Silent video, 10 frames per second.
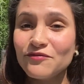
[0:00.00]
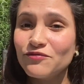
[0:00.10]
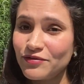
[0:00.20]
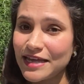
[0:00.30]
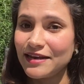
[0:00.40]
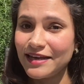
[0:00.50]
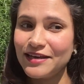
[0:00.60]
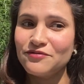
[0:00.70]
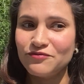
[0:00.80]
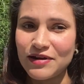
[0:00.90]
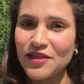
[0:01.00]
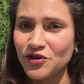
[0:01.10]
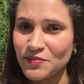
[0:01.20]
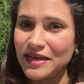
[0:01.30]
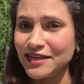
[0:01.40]
really rather
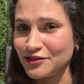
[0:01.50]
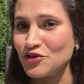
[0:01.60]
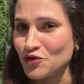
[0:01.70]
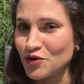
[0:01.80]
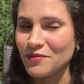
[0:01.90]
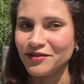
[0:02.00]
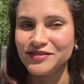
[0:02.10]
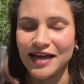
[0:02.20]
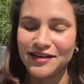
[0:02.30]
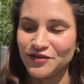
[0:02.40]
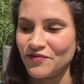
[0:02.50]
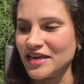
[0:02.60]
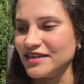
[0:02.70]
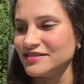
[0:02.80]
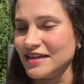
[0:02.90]
be in the normal size of
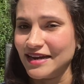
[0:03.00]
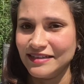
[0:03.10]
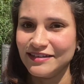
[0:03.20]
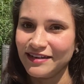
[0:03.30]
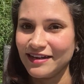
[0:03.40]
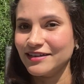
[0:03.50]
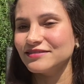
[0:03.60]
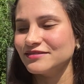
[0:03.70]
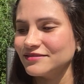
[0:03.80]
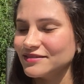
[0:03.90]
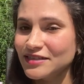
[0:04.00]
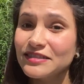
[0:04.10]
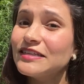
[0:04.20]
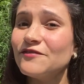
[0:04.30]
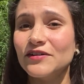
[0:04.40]
things than in the like
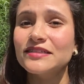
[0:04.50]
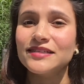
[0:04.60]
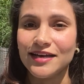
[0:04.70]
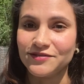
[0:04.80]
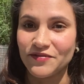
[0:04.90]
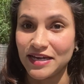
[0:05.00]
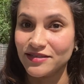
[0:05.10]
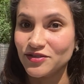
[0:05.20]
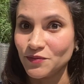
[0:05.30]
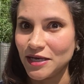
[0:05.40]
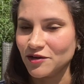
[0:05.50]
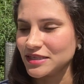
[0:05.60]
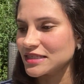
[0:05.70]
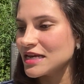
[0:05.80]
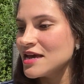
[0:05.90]
different size of things, to be honest.